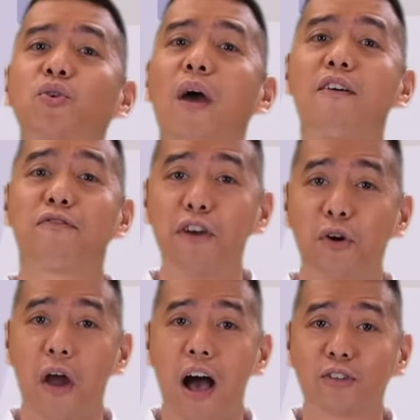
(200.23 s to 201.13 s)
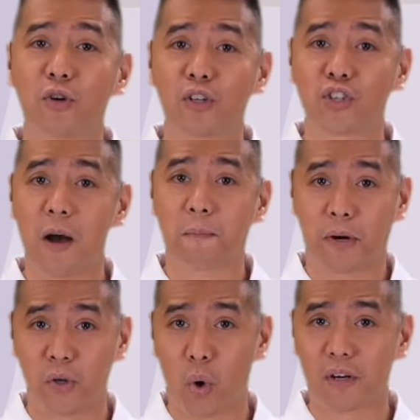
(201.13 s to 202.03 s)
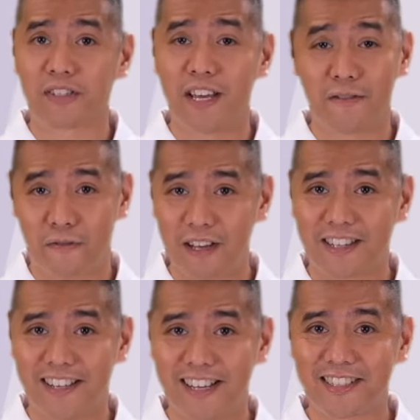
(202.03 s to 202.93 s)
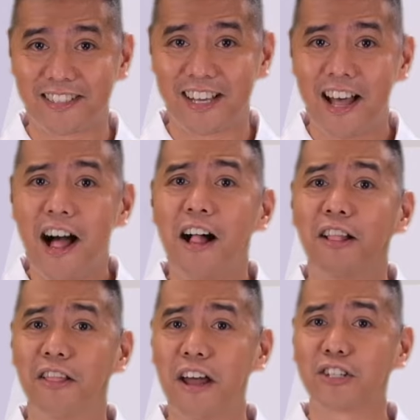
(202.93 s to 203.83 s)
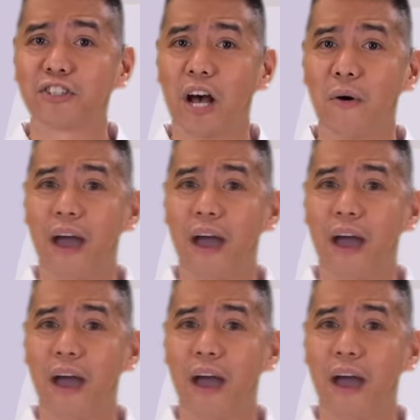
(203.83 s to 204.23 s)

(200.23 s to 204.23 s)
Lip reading: you have figured out your top priority in fitness, let us now